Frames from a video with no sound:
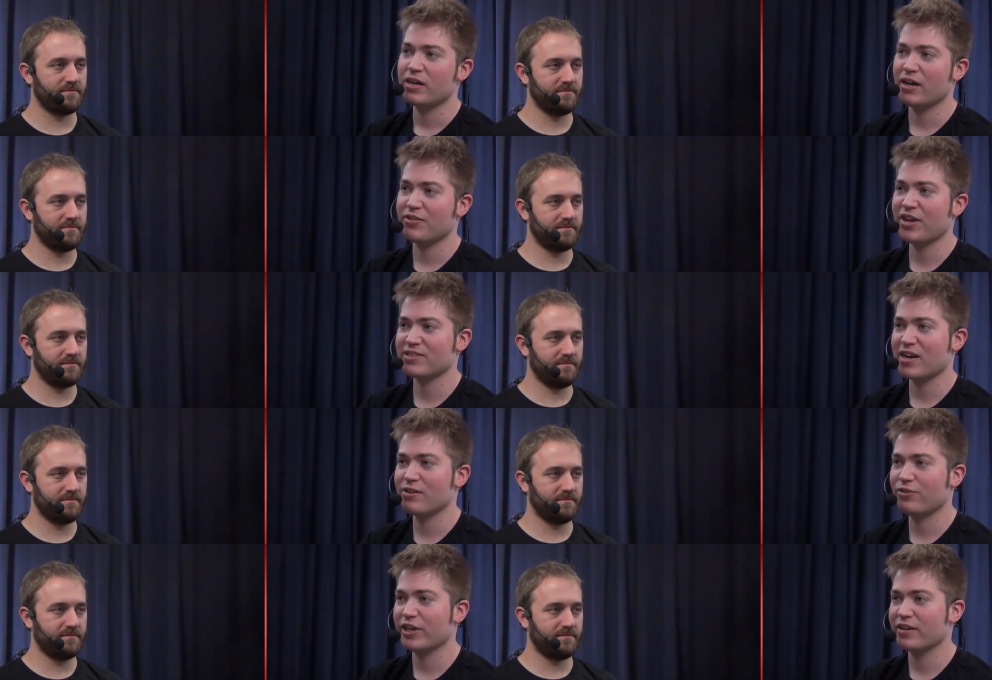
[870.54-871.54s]
Speaker 1: uh, that's
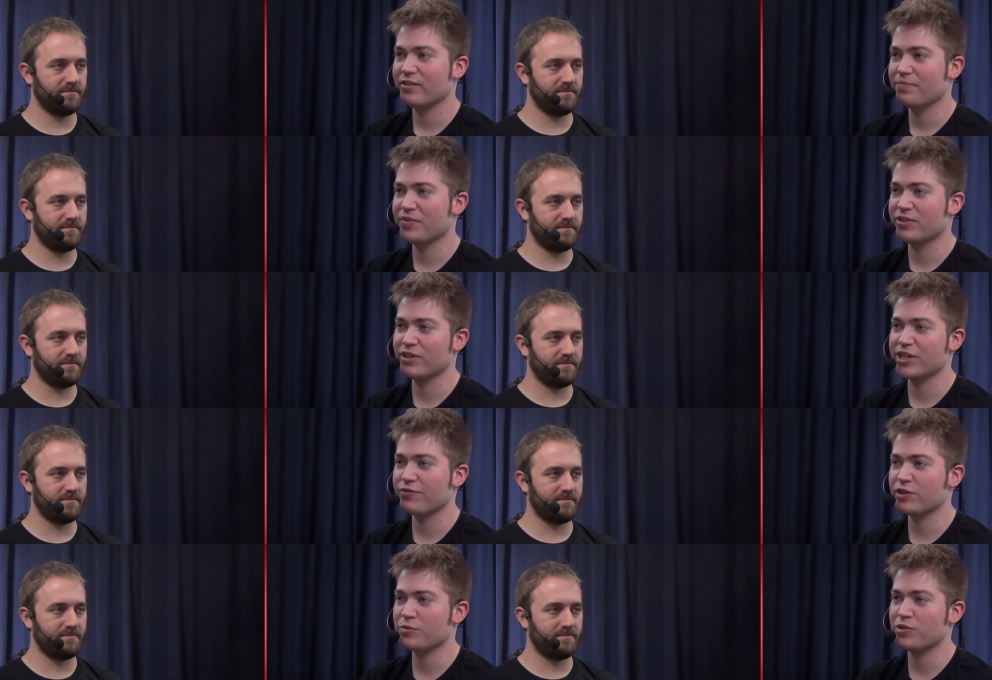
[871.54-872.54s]
kind of like the the
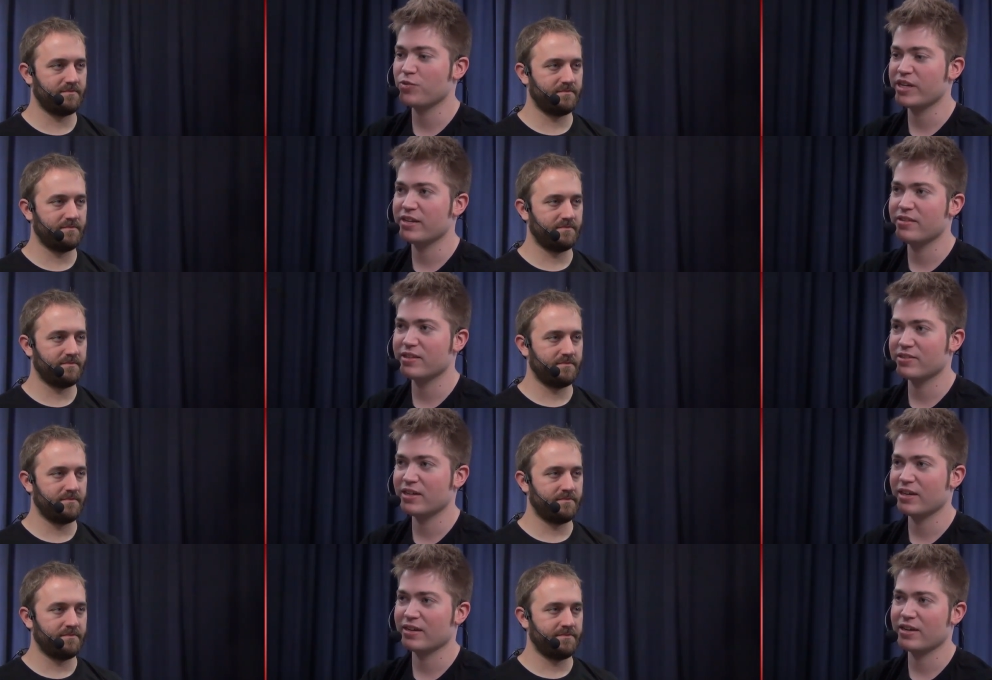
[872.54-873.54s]
difference between this
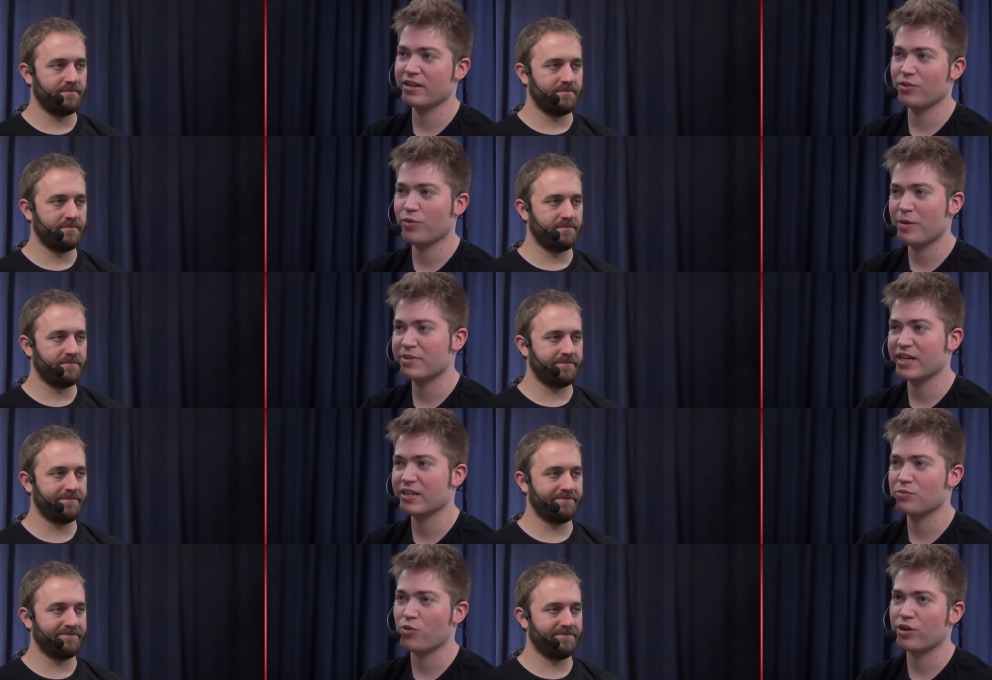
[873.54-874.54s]
deck and the ramp
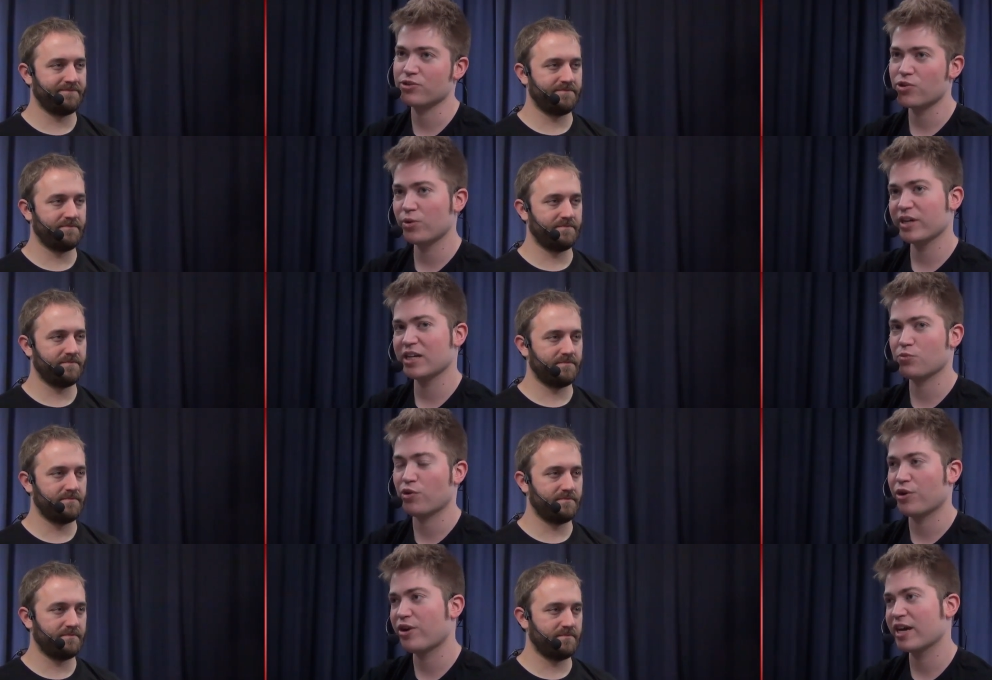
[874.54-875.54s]
deck. It's more controlling, has
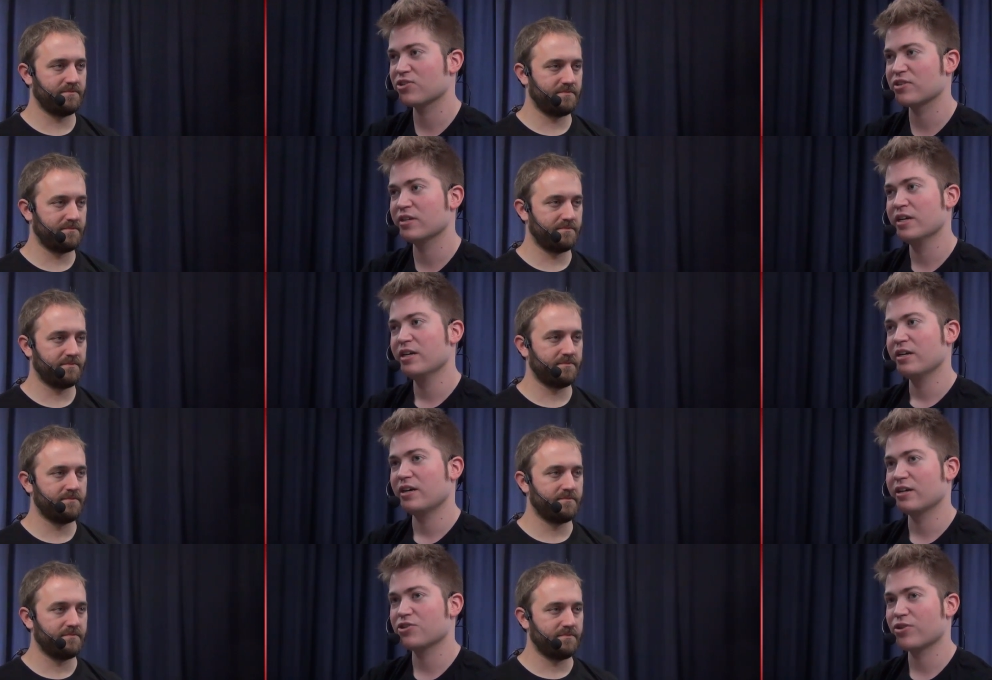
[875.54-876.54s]
more interaction.
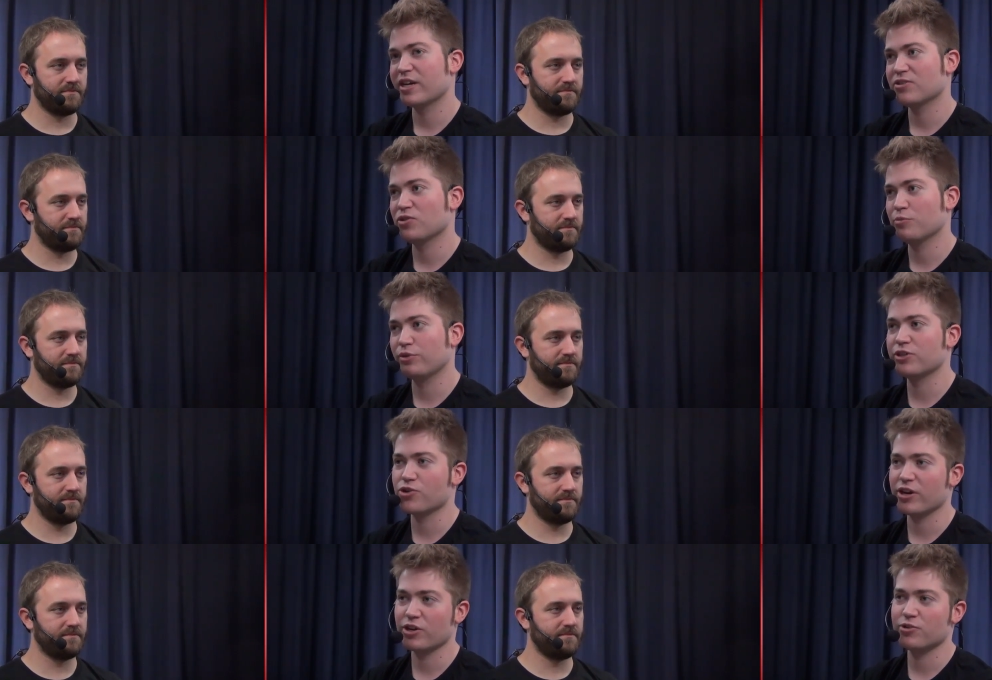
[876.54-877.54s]
Uh, trying to play
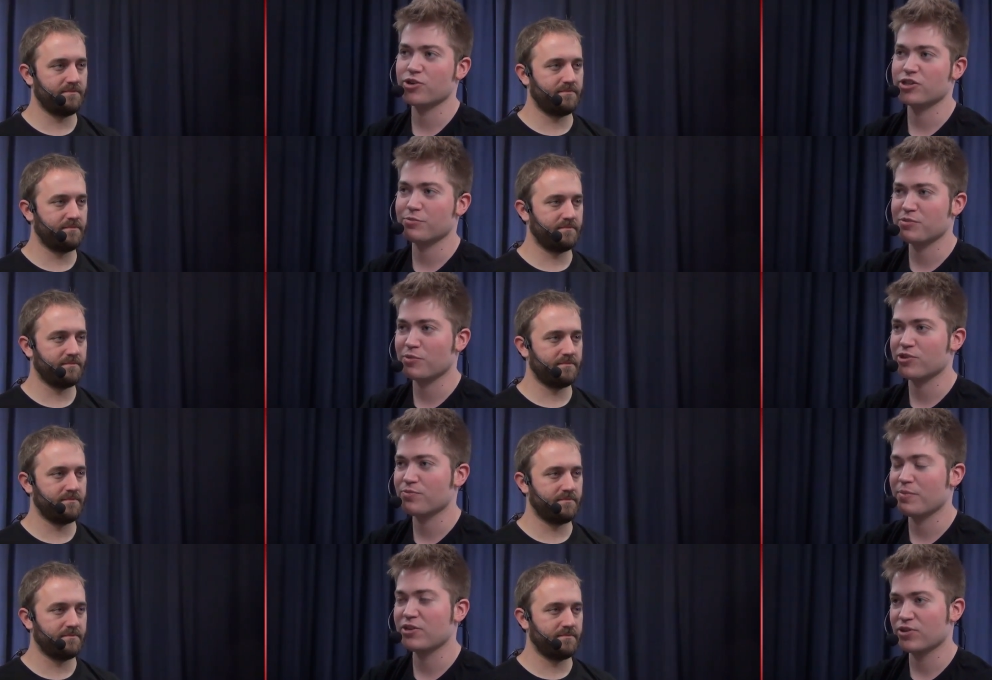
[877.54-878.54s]
Drago, charge up smart
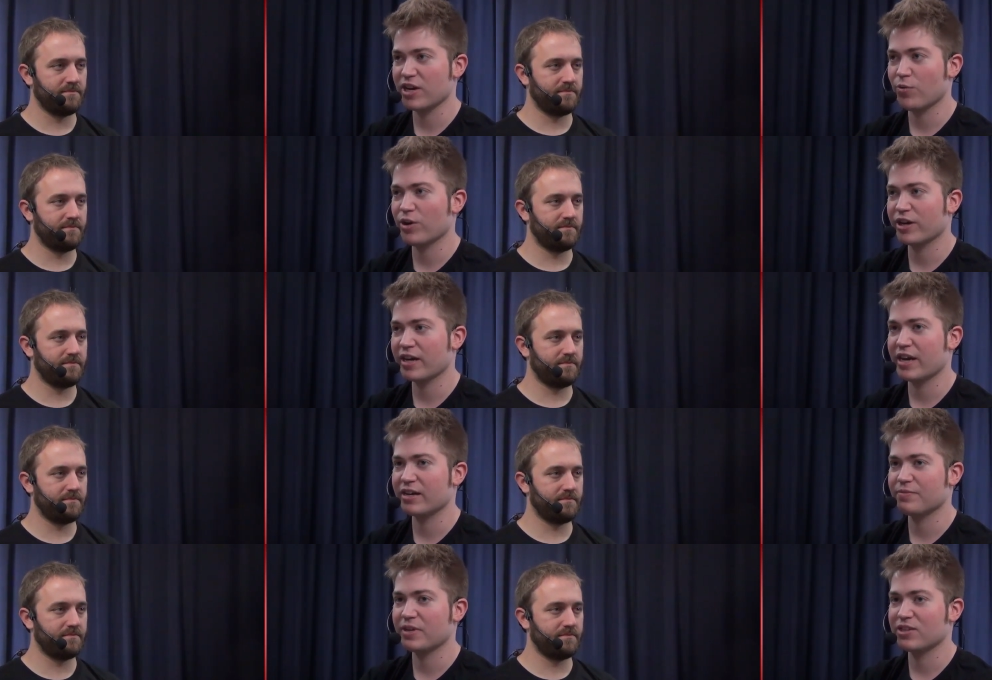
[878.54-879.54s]
Mage-Ring Network,
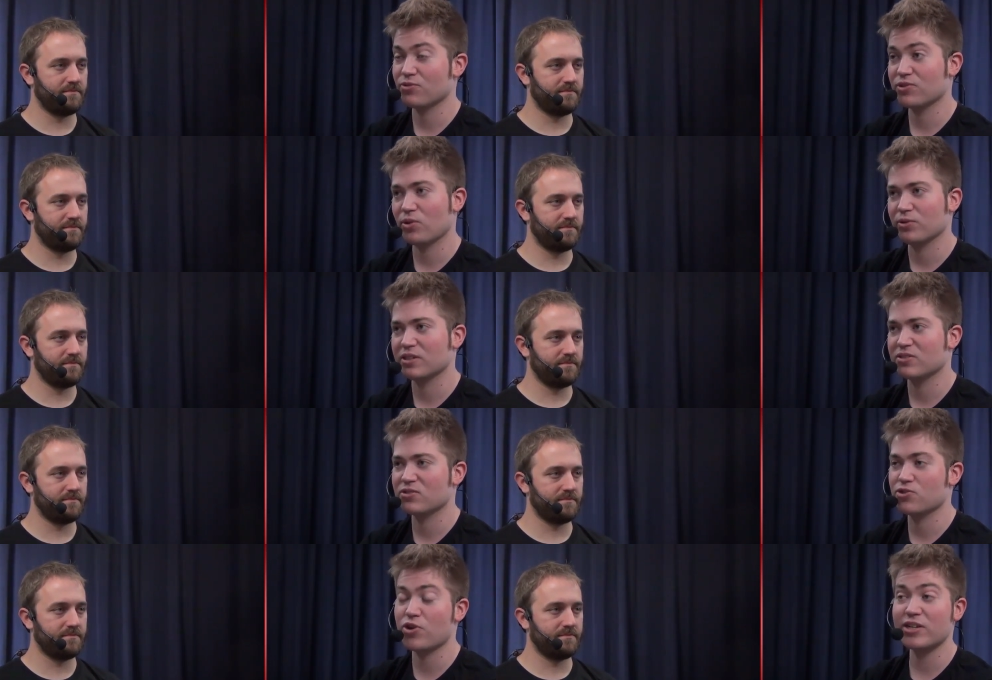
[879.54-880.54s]
and as a result,
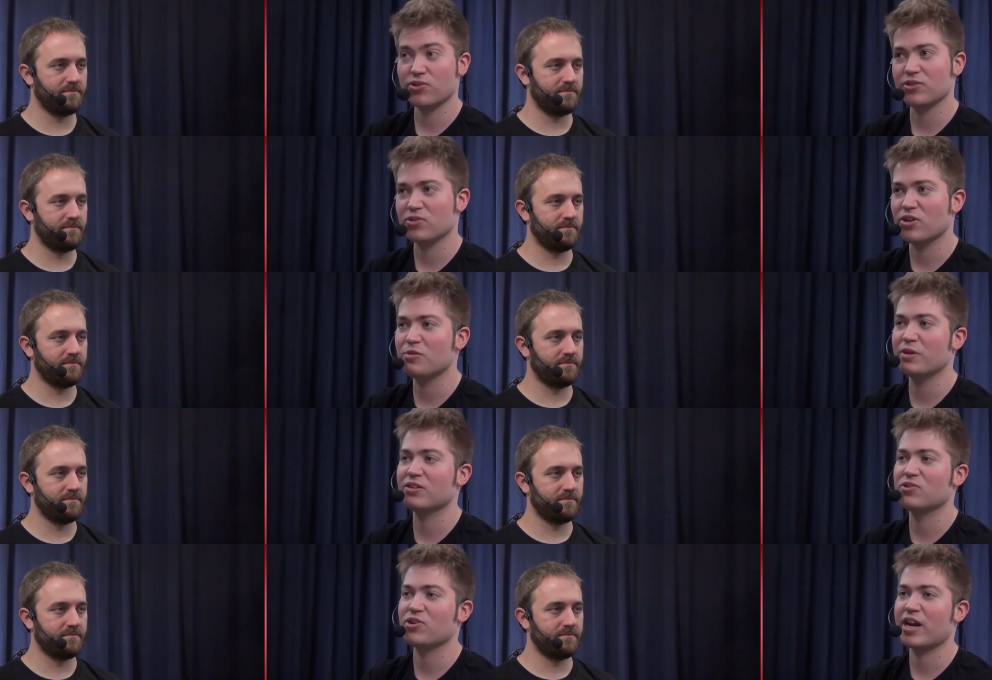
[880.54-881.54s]
its shrines aren't as good
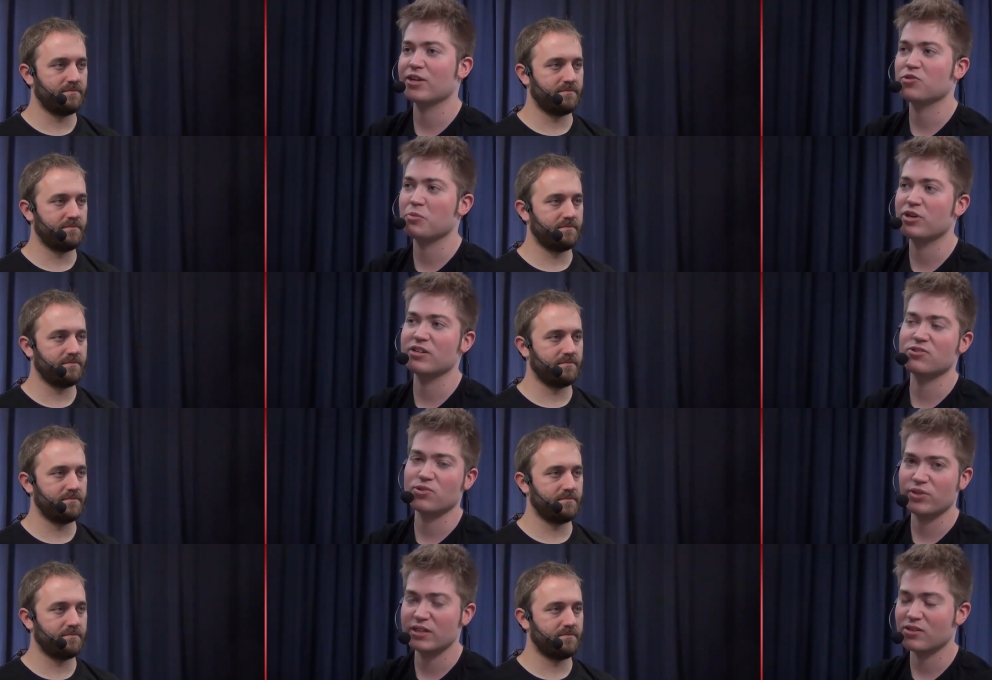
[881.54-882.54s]
because you're not actually putting
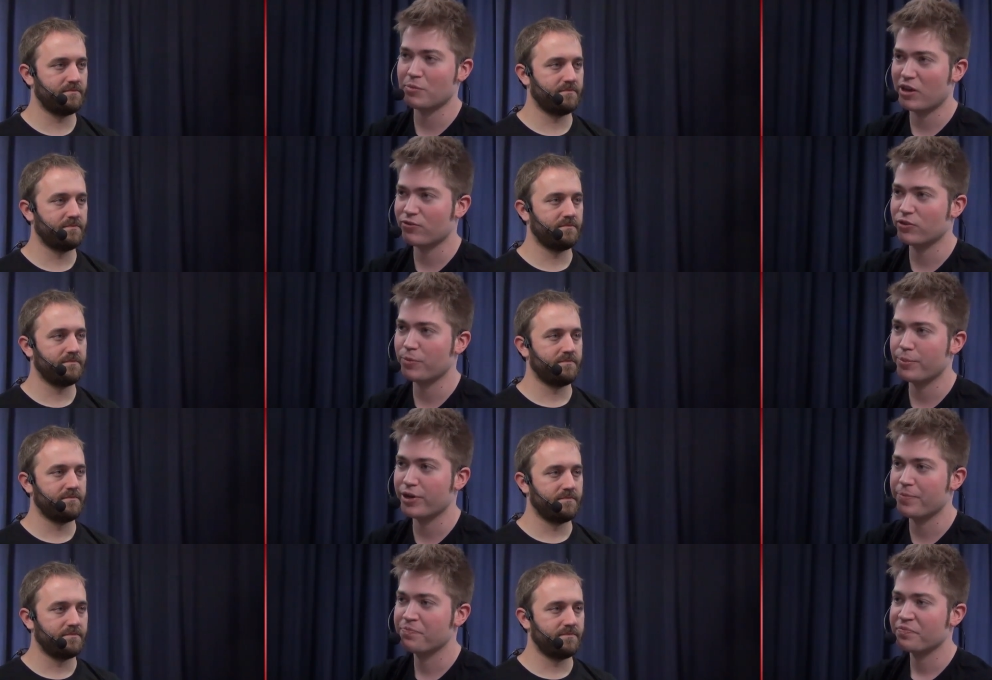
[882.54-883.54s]
additional lands on the battlefield. But